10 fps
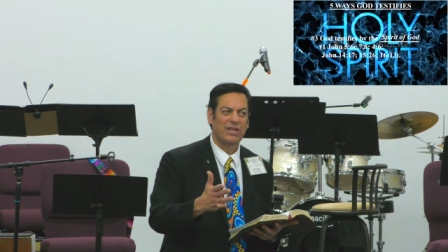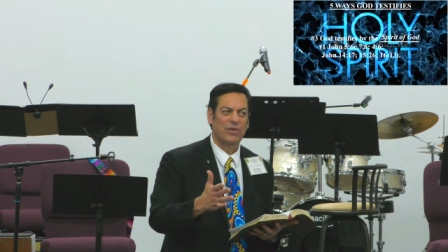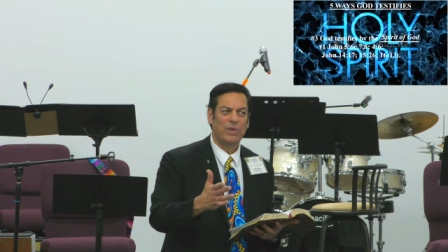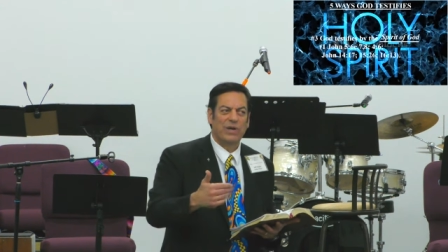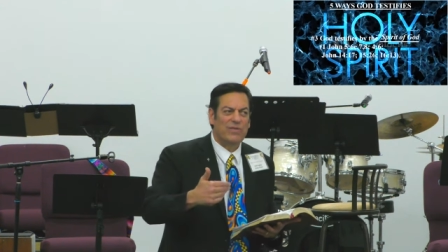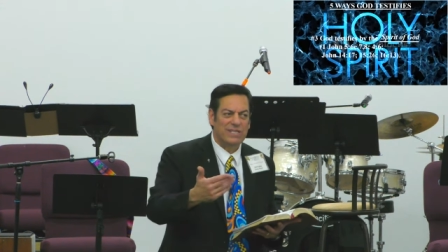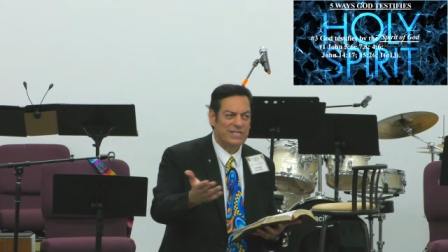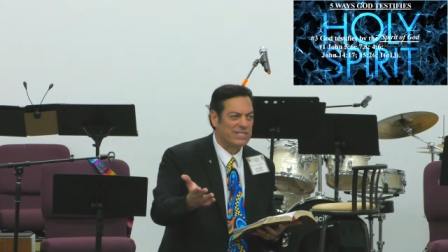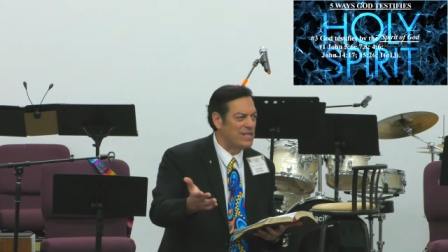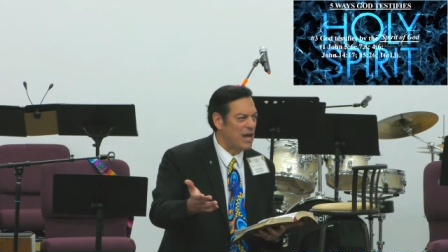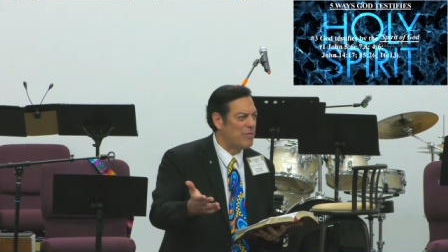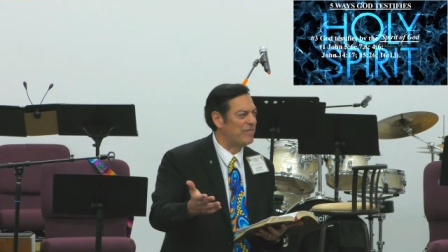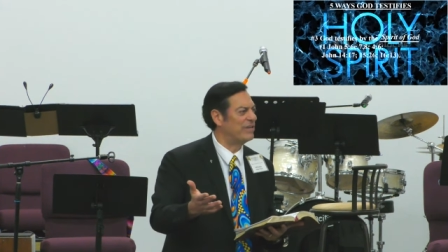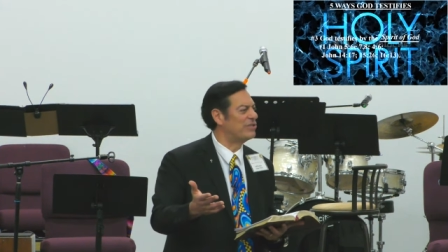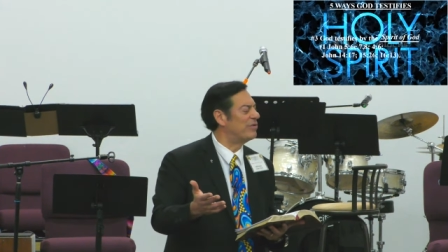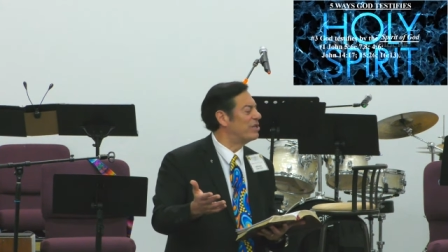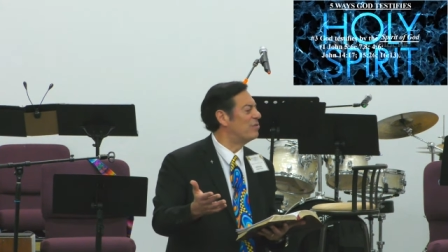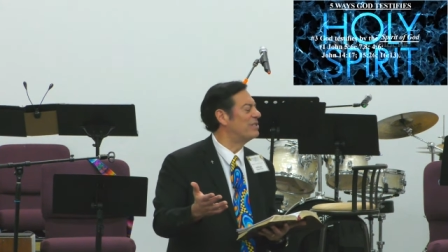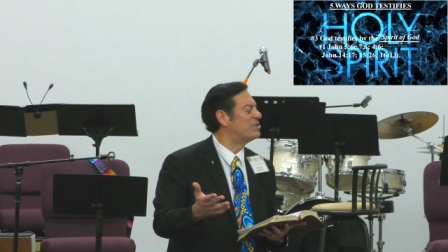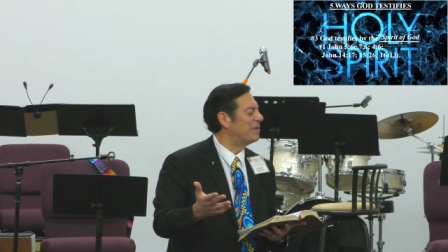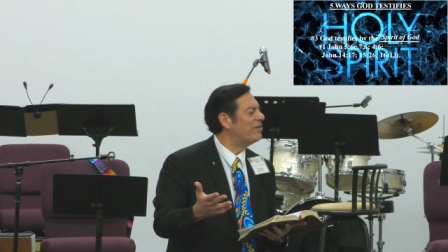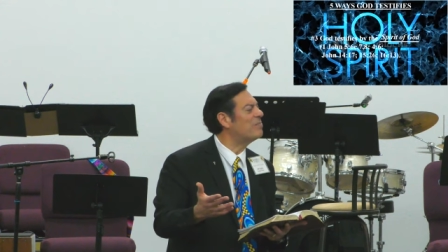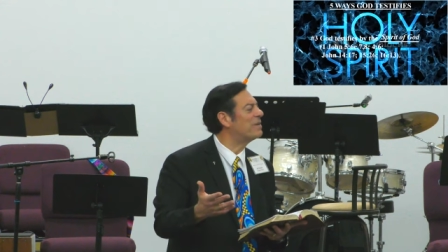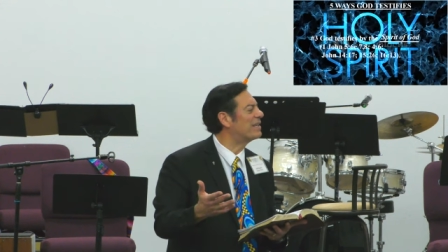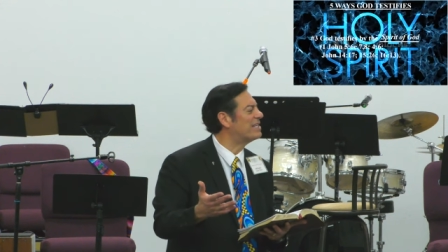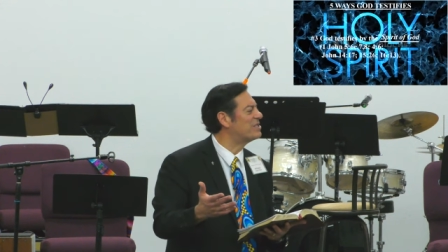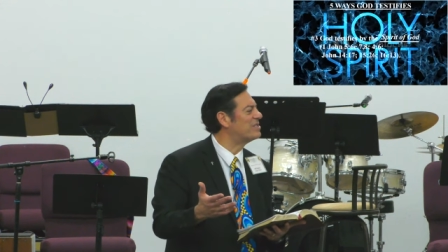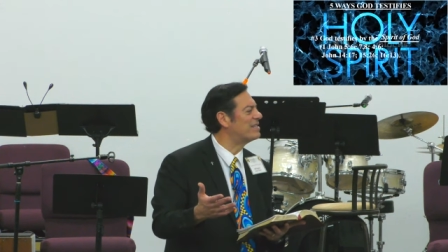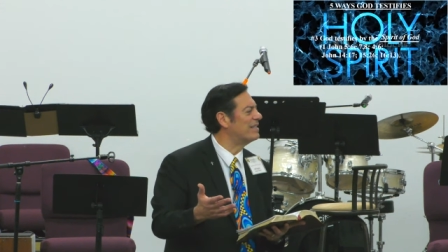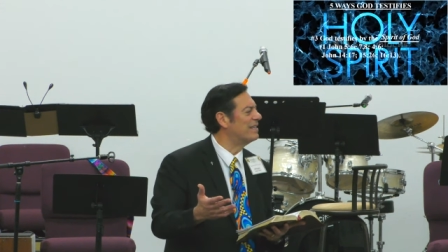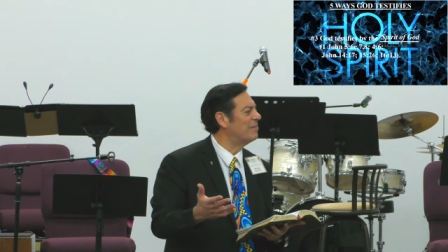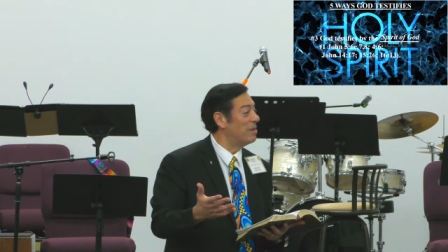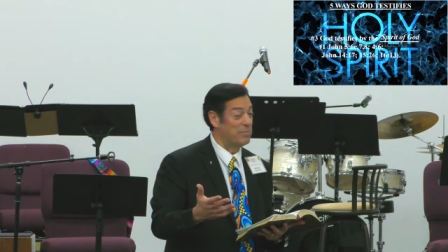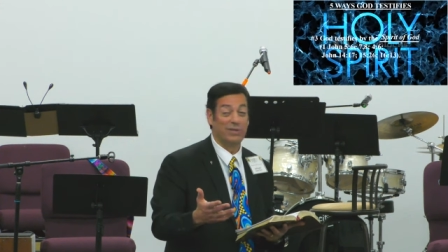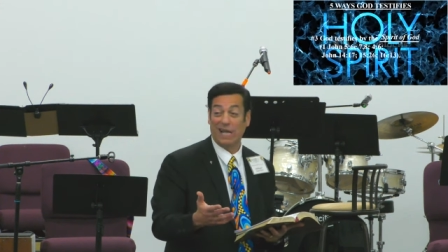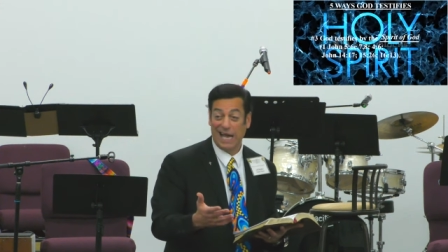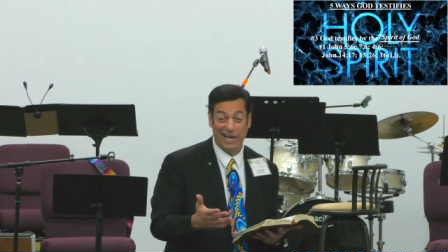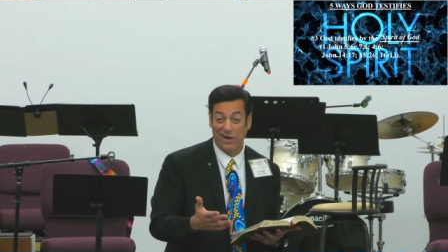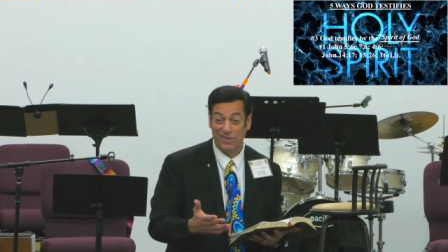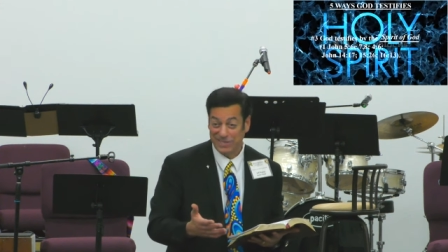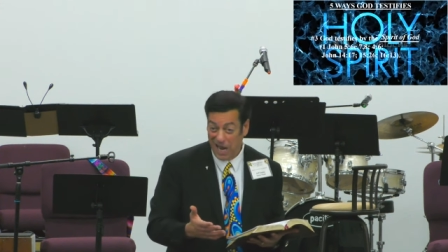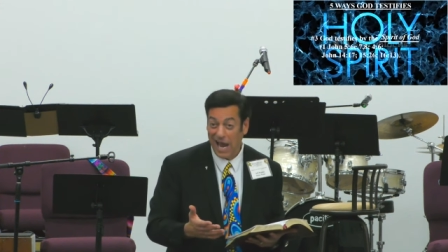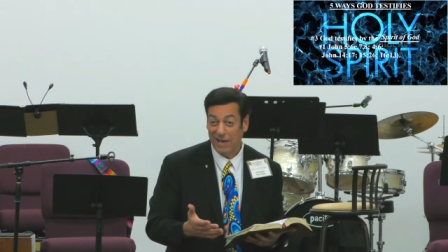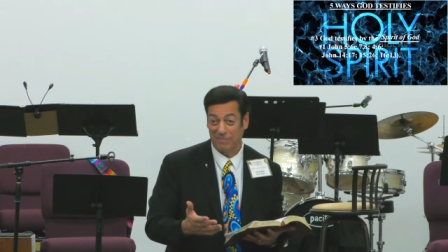We know this is not referring to a human spirit, because people lie all the time.